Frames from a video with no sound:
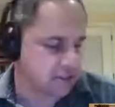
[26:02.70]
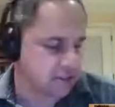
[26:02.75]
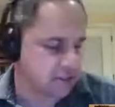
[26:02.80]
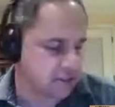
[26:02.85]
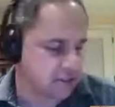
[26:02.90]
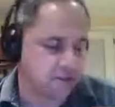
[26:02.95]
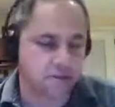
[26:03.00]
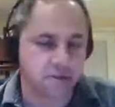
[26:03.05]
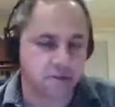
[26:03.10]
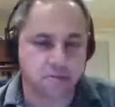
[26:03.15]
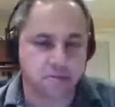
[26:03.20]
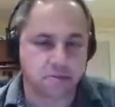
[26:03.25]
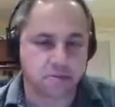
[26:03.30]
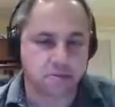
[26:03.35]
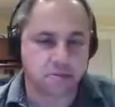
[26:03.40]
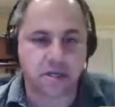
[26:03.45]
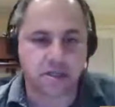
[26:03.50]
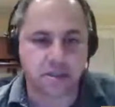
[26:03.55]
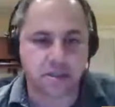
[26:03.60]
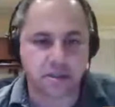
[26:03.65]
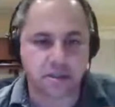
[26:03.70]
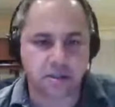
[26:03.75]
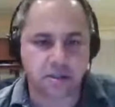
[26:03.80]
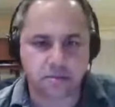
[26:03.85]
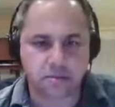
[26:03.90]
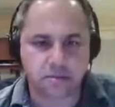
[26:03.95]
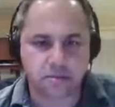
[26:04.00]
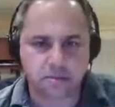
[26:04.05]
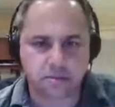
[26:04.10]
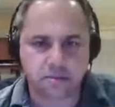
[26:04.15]
you subtracting
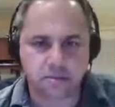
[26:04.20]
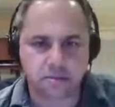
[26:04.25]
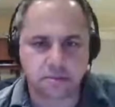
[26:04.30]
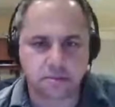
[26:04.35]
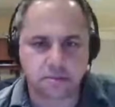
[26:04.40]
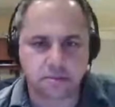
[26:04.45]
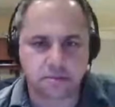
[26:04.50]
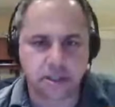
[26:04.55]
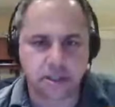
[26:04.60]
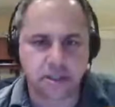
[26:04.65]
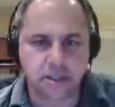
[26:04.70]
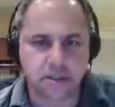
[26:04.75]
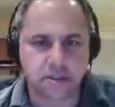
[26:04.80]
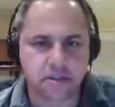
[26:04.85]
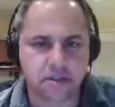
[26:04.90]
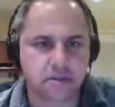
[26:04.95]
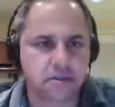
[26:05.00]
in it.